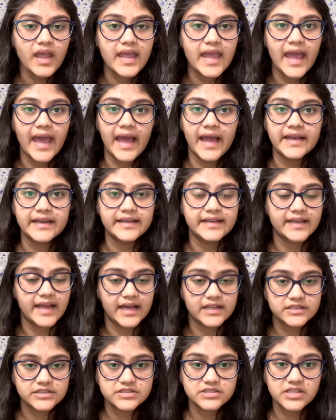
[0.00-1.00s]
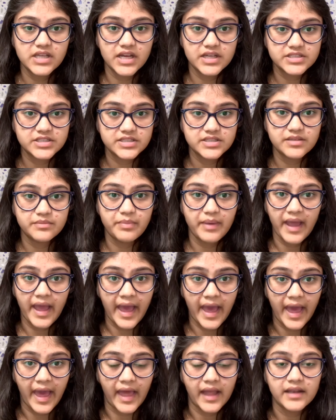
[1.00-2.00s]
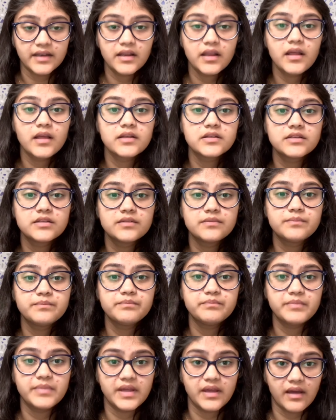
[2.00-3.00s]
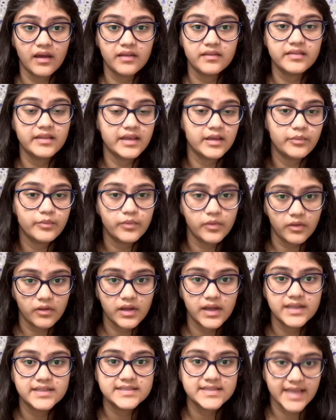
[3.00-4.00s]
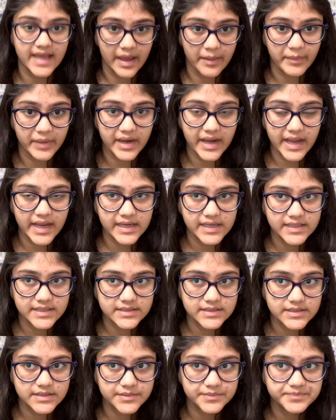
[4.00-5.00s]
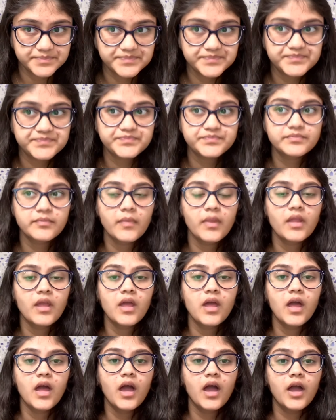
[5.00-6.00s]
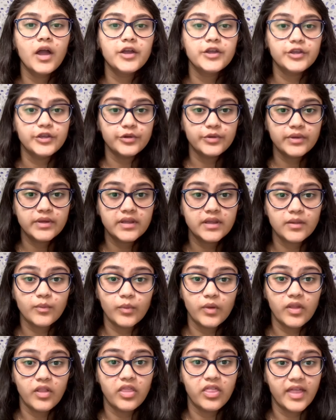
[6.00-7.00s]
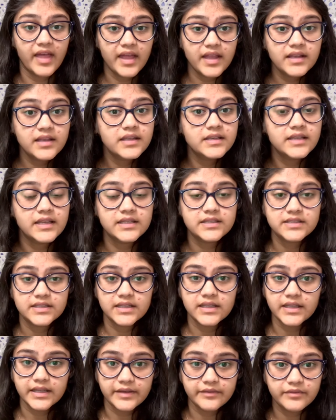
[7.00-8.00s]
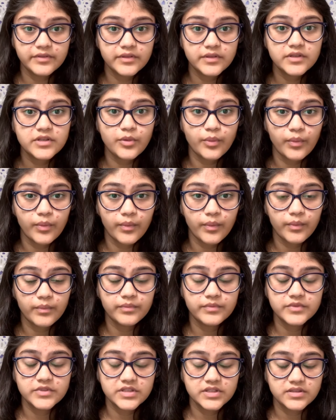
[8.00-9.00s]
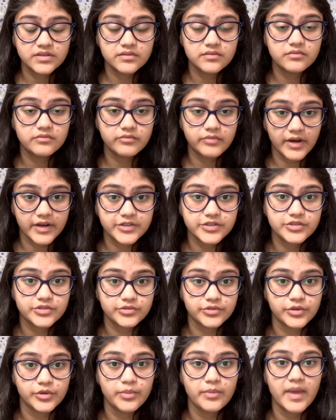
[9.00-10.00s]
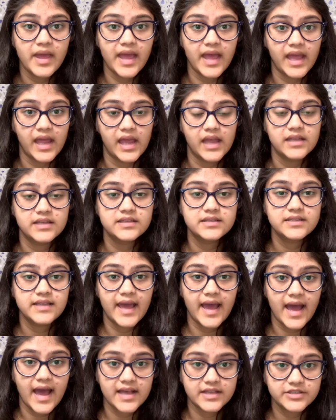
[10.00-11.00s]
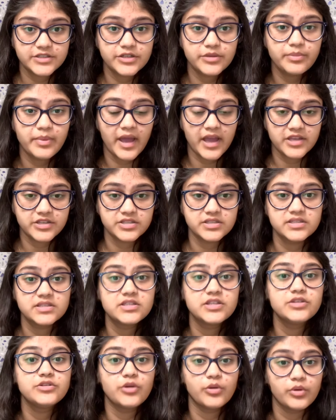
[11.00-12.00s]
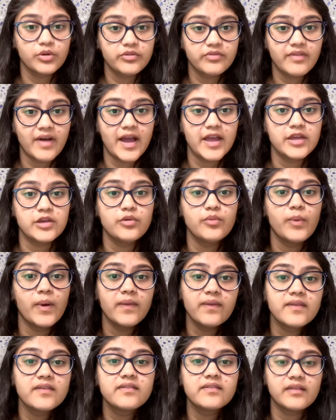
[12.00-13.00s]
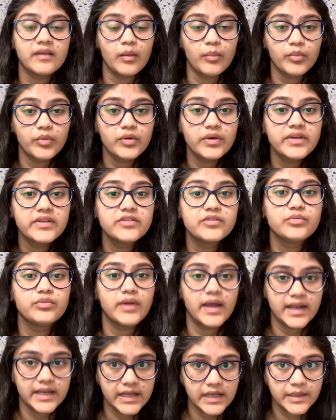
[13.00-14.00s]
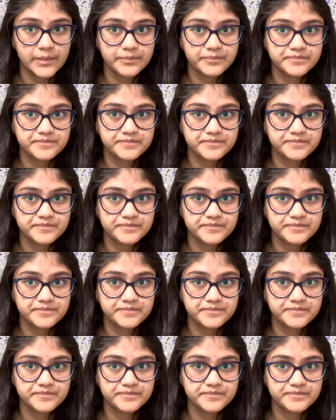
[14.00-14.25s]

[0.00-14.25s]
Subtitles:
and not to touch the pan because it will contaminate it. You will then need to leave the restroom and ask your patient to notify you when the sample is ready.